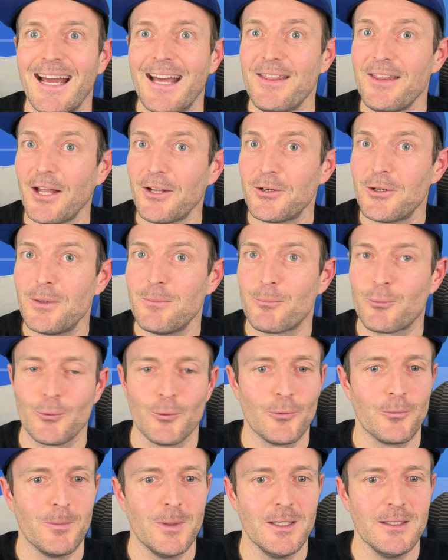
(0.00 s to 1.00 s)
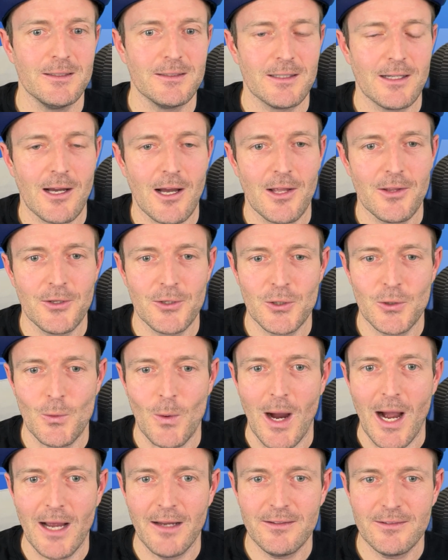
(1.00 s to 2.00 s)
Another improvement on the
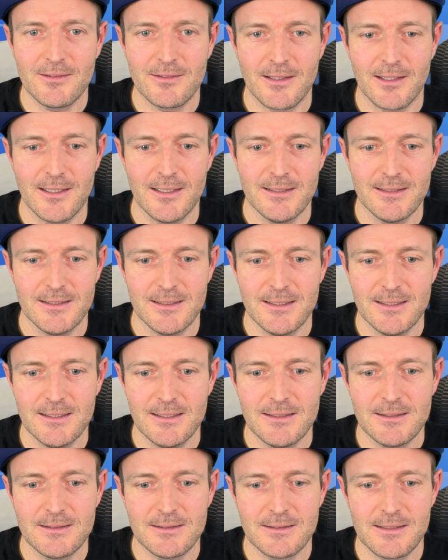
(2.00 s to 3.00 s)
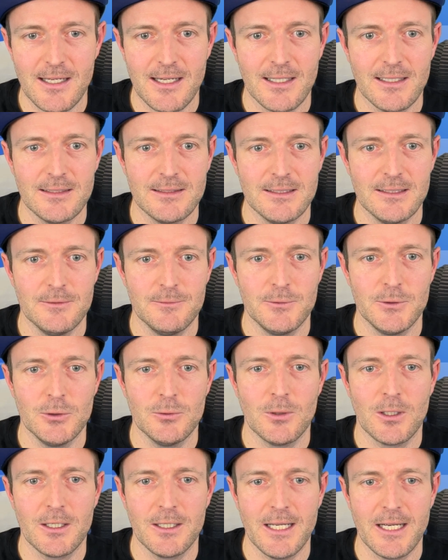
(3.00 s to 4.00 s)
UI side is that if
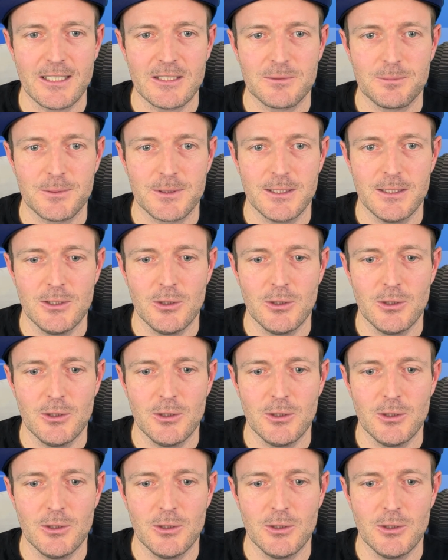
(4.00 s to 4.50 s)
you are an X-Plane